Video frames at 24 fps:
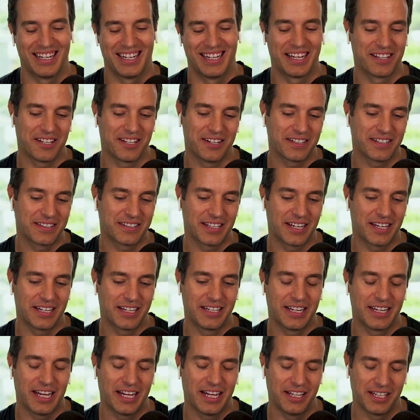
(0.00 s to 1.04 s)
I like that
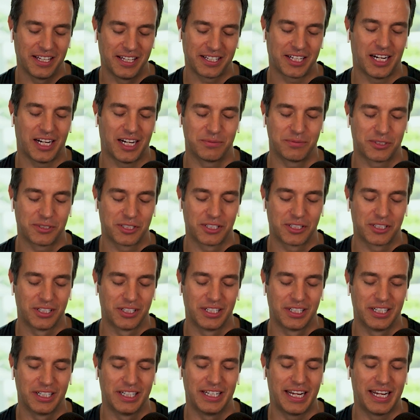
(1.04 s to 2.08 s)

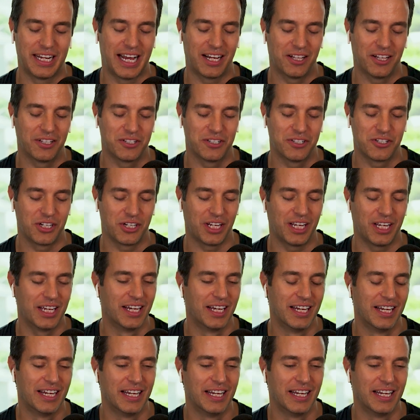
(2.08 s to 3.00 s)
helicopter analogy.